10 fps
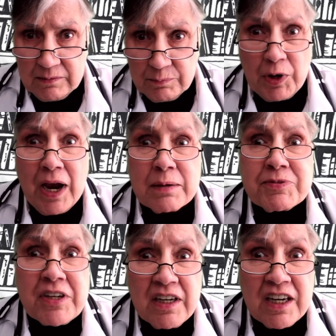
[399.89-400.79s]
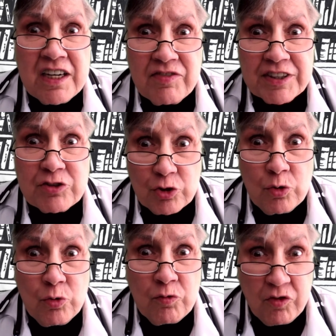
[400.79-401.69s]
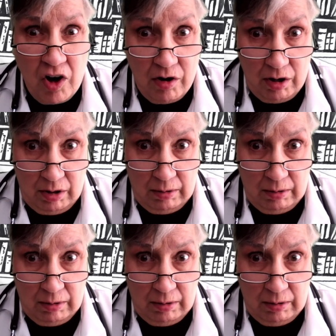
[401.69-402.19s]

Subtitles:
Perhaps even too far.